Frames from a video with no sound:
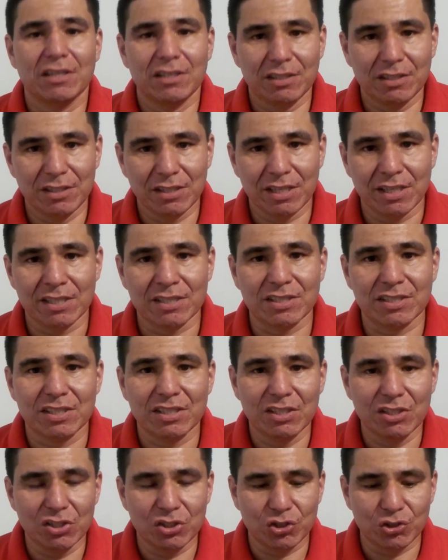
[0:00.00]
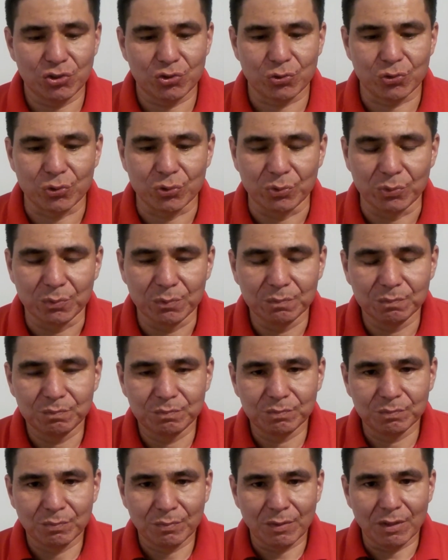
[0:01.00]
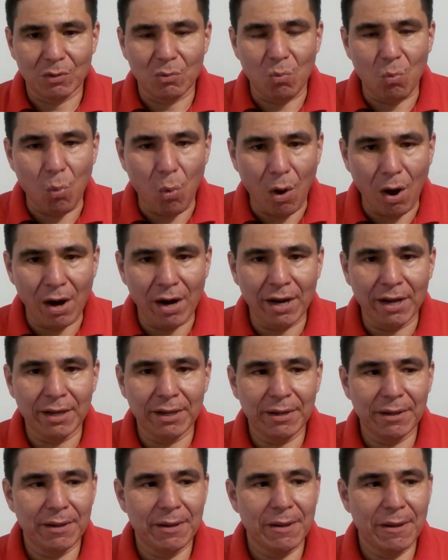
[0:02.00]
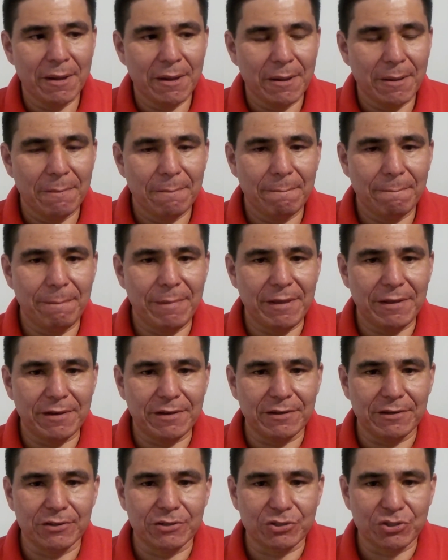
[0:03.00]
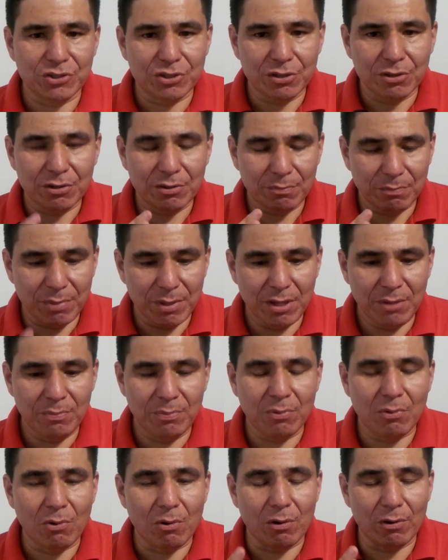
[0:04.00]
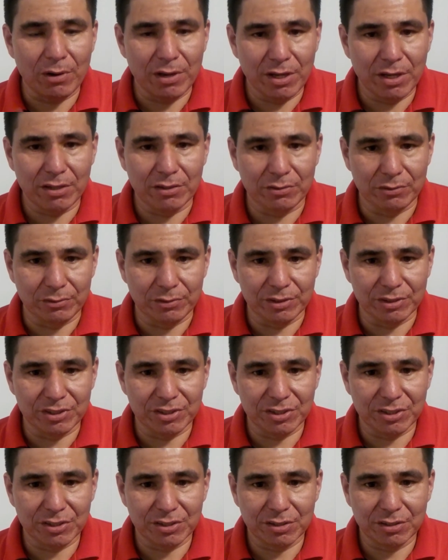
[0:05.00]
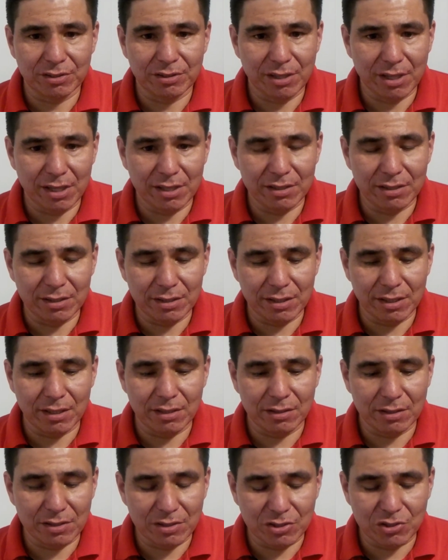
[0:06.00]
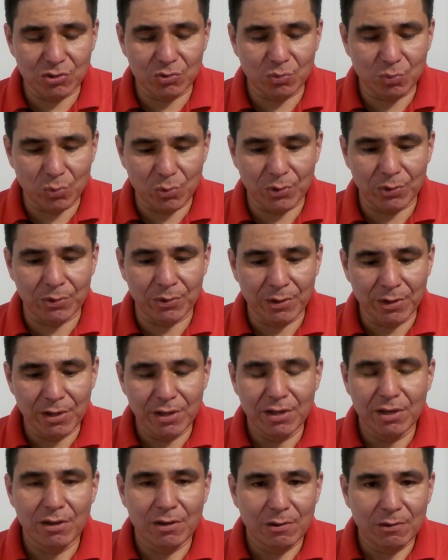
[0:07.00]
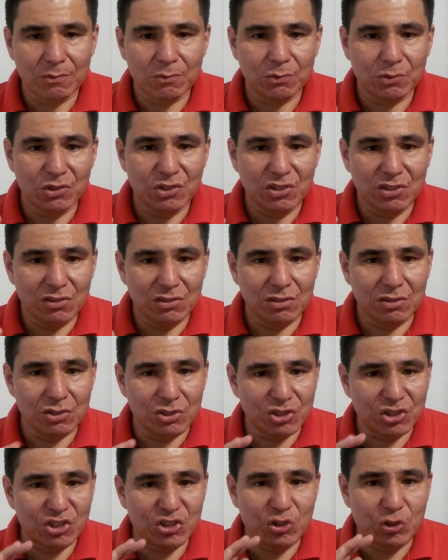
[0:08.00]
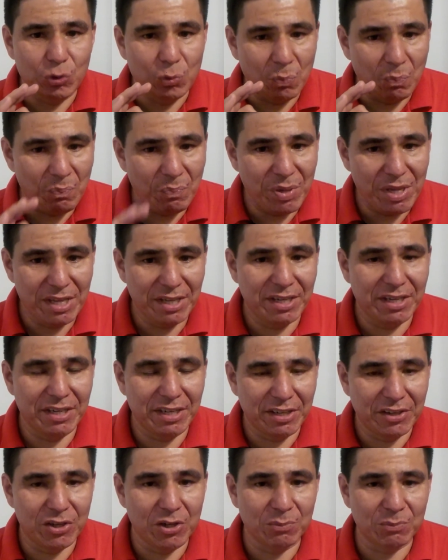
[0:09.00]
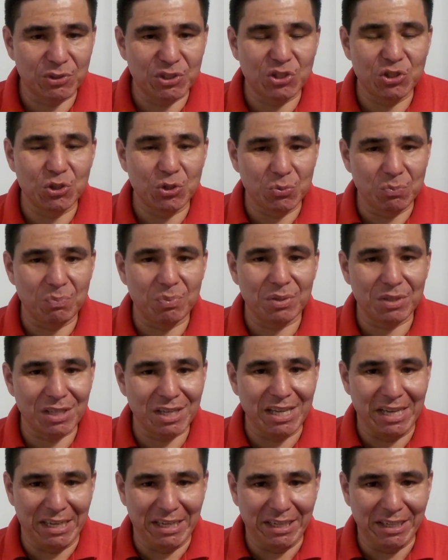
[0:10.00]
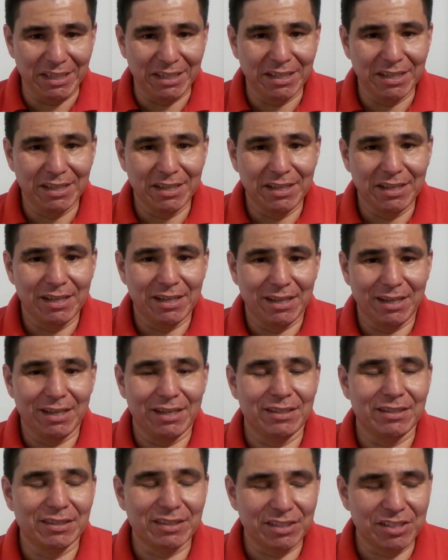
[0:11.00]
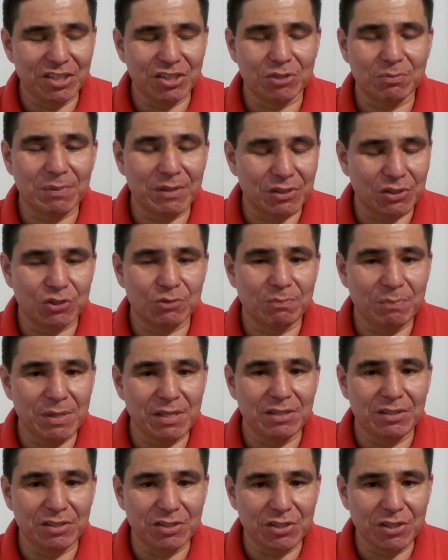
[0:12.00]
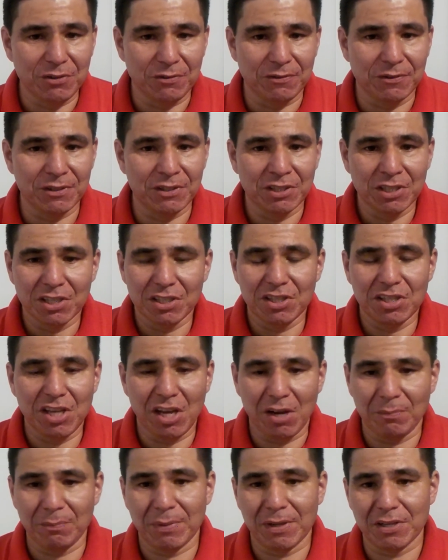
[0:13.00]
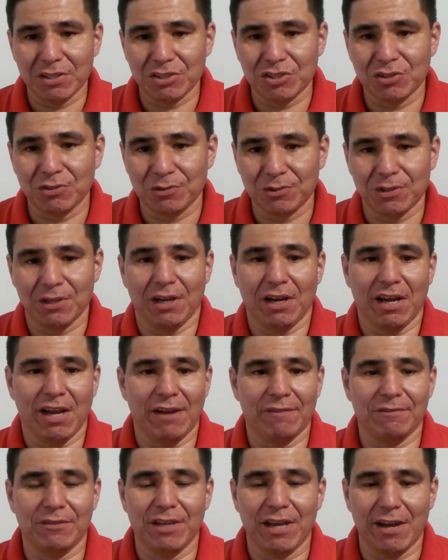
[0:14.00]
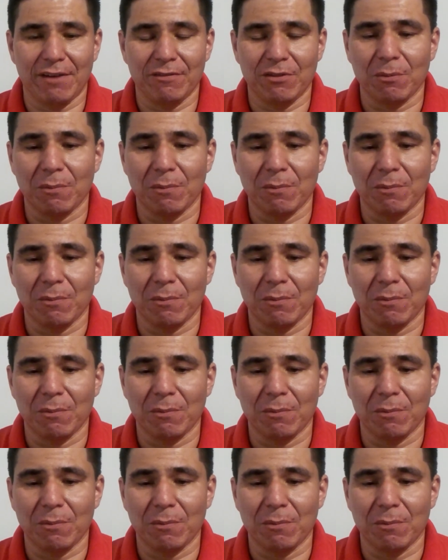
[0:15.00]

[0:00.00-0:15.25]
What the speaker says: Yes, it's true. Why? Because people are ignorant, and this is where the stupidity comes into play. And just because being different, not because you have to have